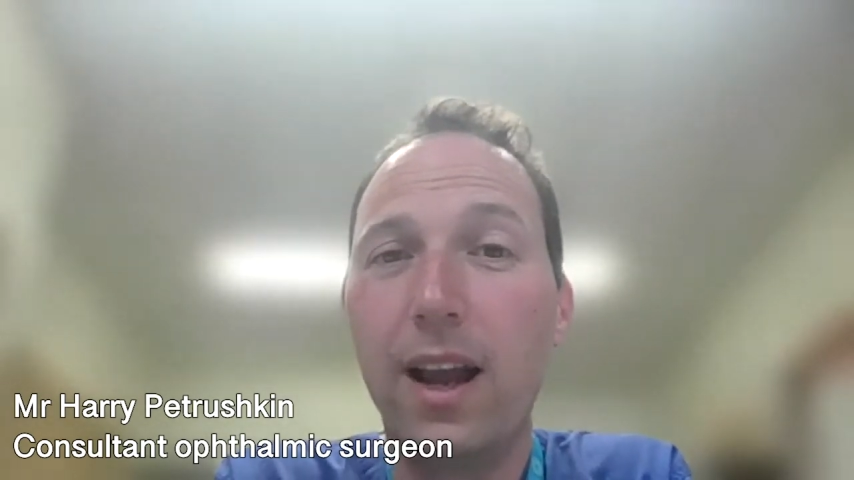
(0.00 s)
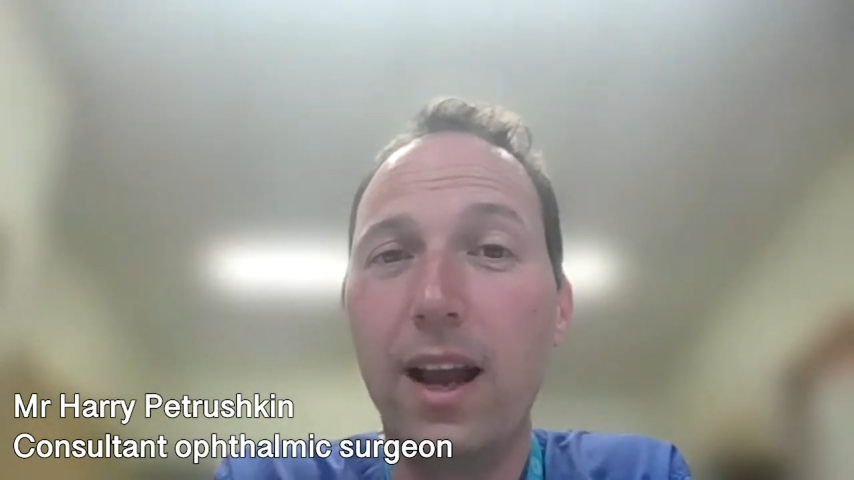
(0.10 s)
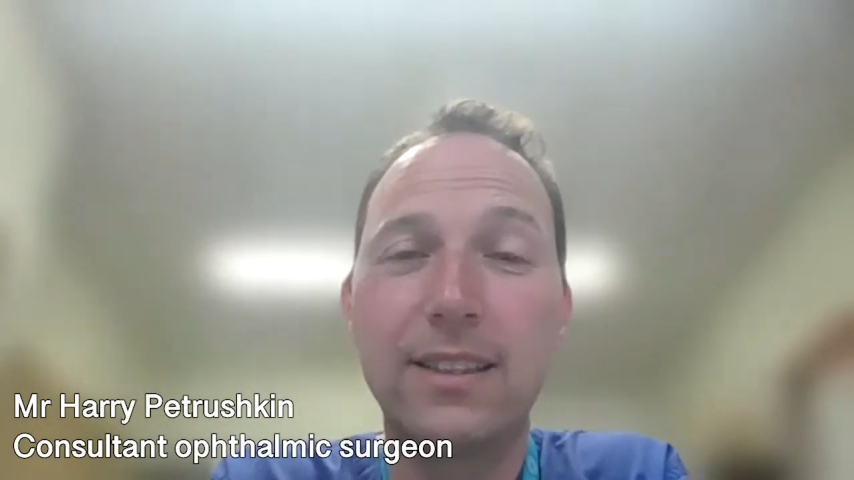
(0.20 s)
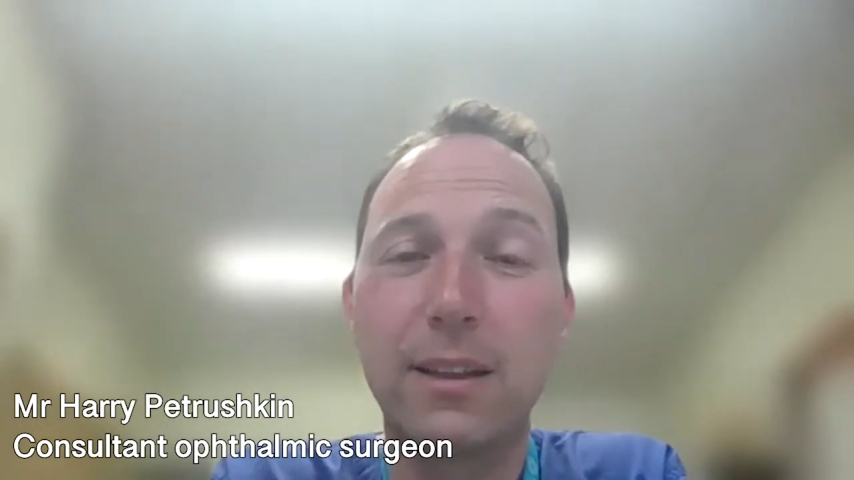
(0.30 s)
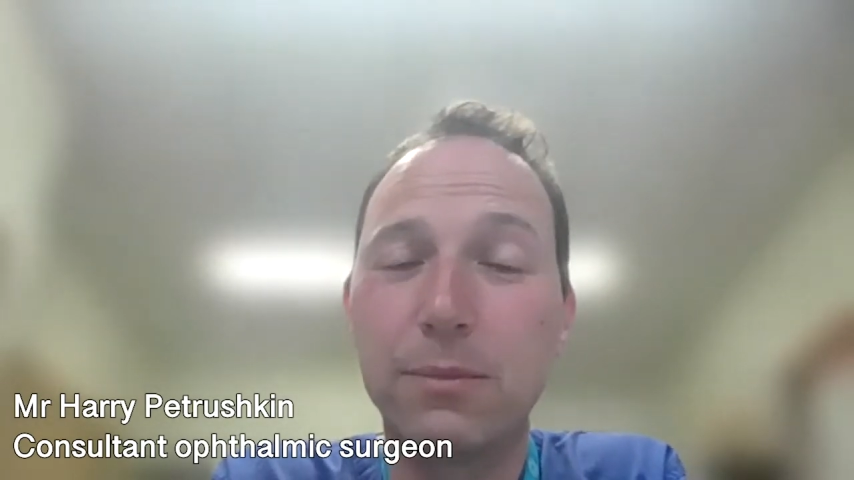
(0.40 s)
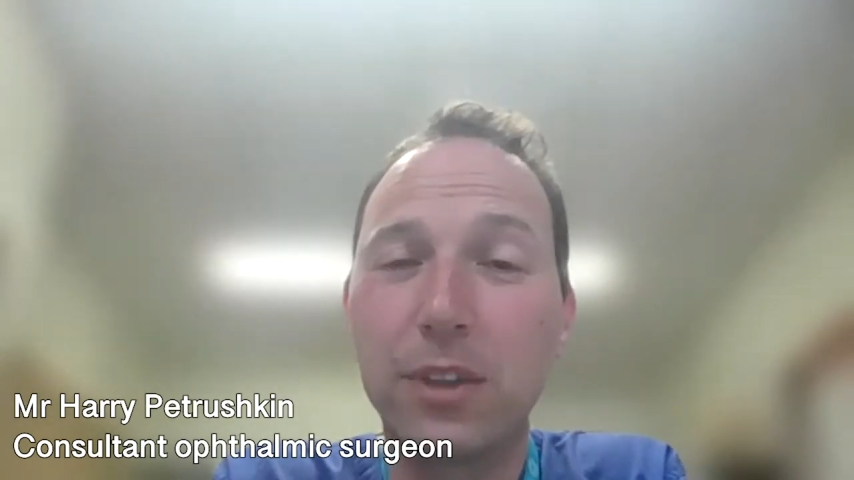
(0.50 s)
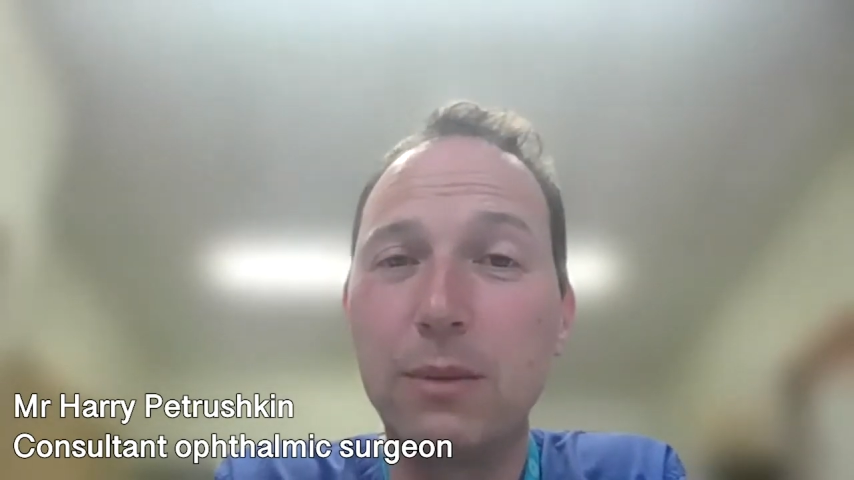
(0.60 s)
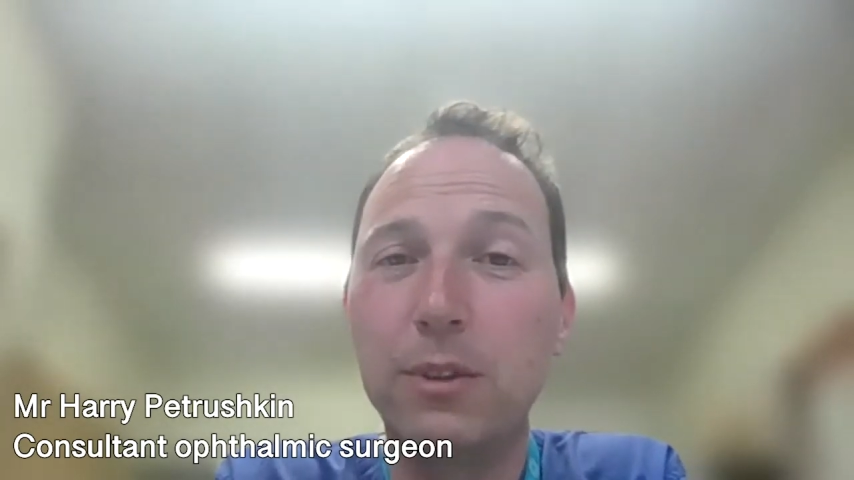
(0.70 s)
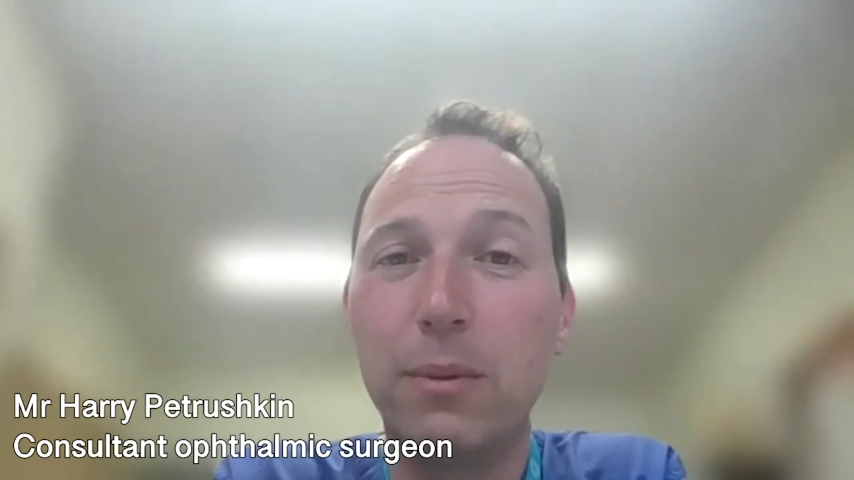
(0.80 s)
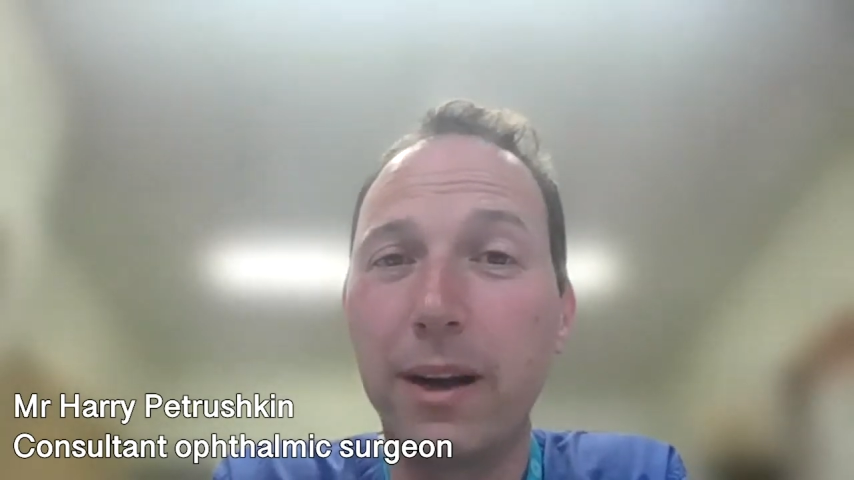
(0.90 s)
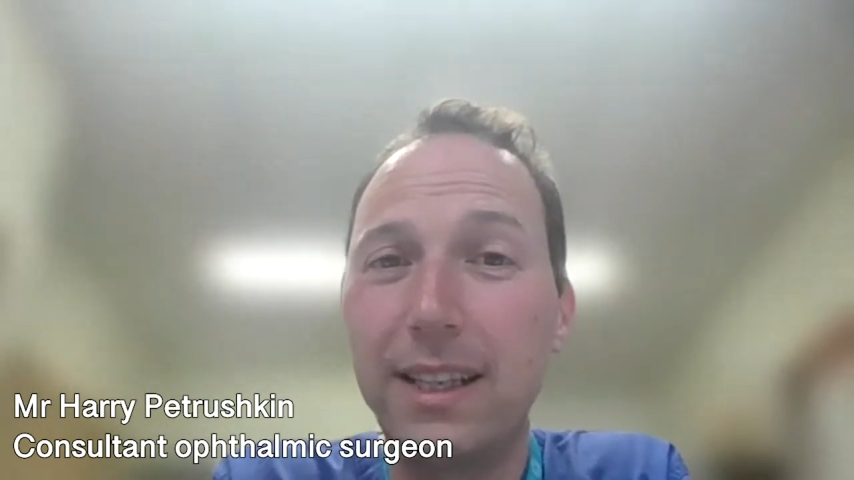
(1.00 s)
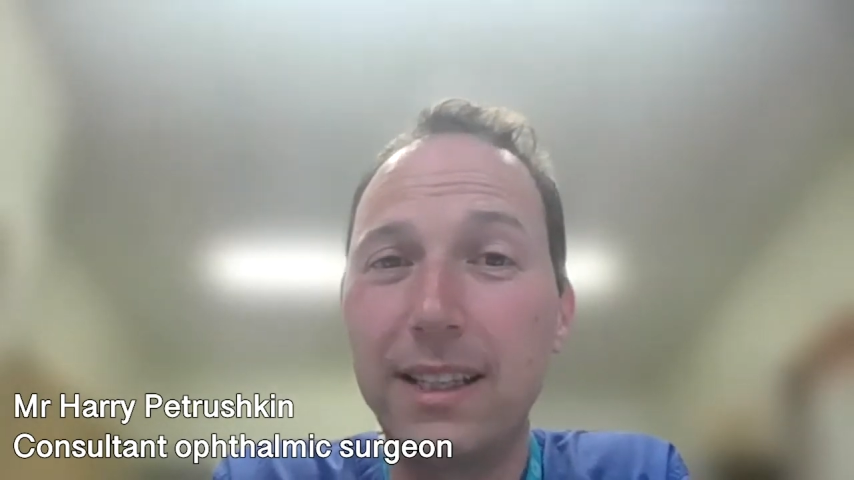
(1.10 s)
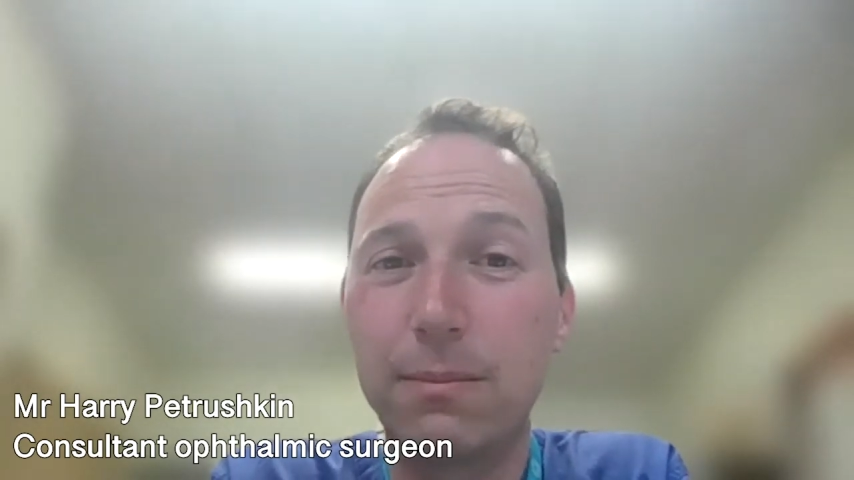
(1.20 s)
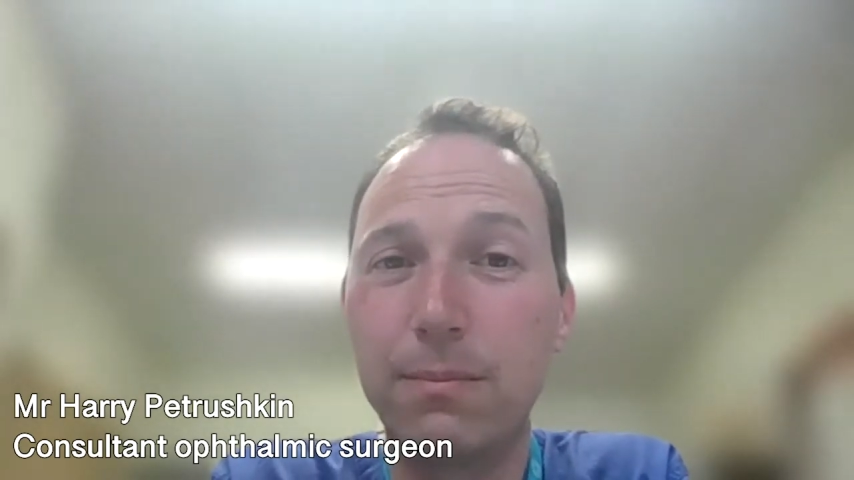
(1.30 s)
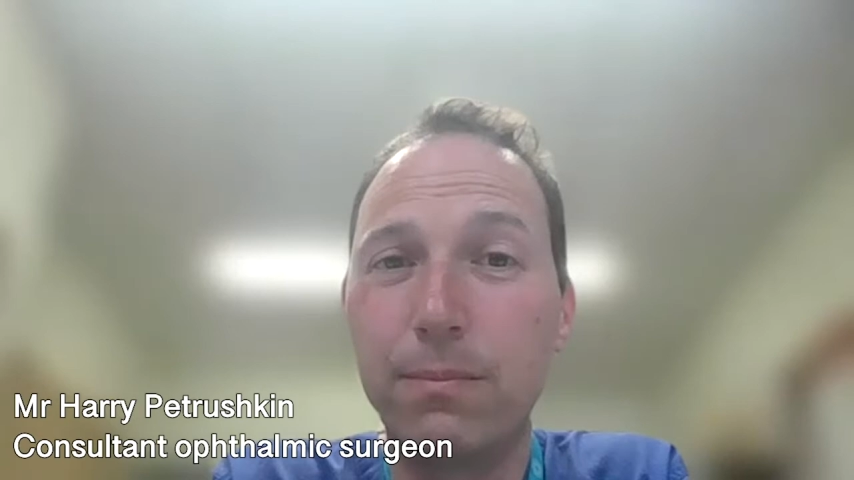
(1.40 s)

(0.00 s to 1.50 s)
And sometimes you might need some